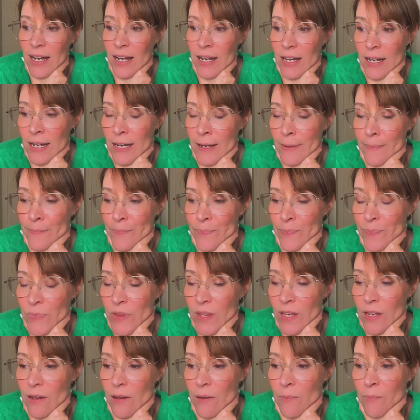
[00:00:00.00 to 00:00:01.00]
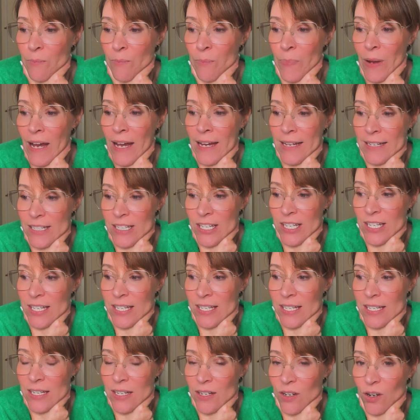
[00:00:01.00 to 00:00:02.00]

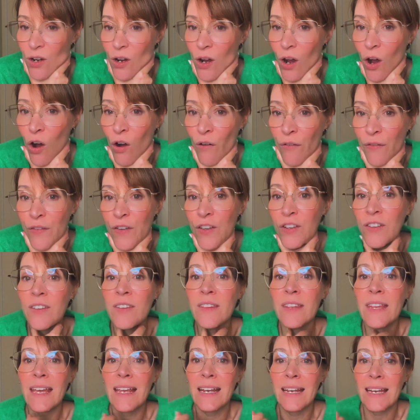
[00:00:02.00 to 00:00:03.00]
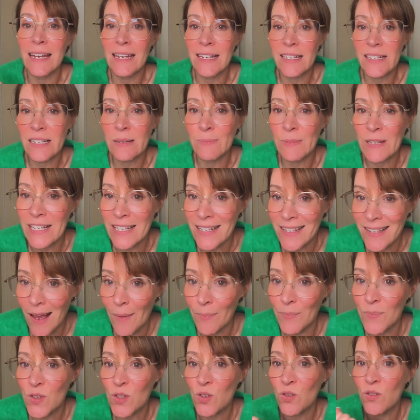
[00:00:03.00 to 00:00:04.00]
But often there needs to be
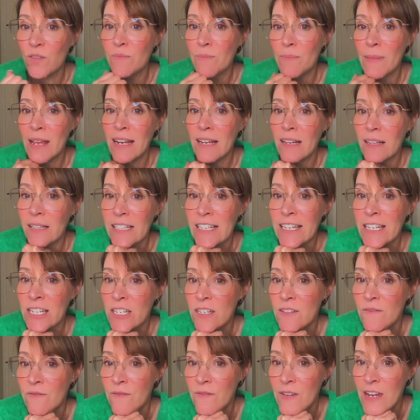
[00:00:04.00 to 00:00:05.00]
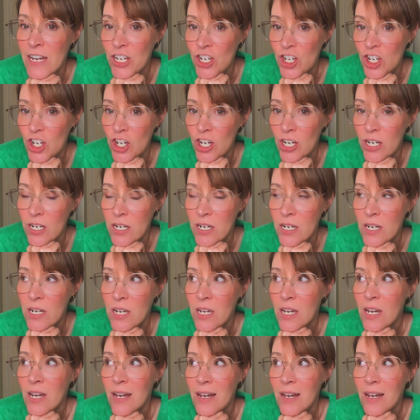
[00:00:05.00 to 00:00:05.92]
some sort of medical intervention